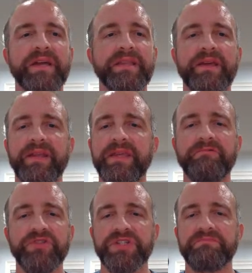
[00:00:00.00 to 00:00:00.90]
And then I think
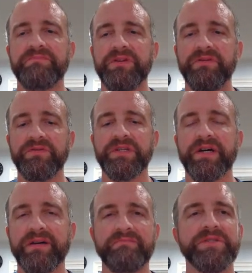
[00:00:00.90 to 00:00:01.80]
we'll just use
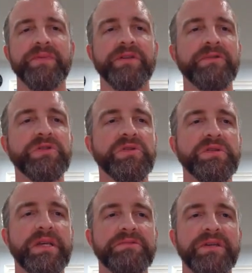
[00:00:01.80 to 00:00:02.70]
some other
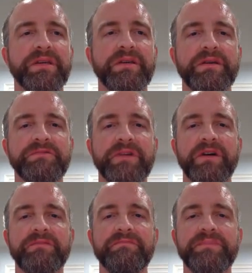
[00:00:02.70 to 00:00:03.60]
resources as we
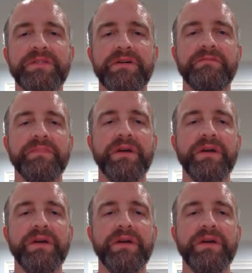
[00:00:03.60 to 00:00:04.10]
go. So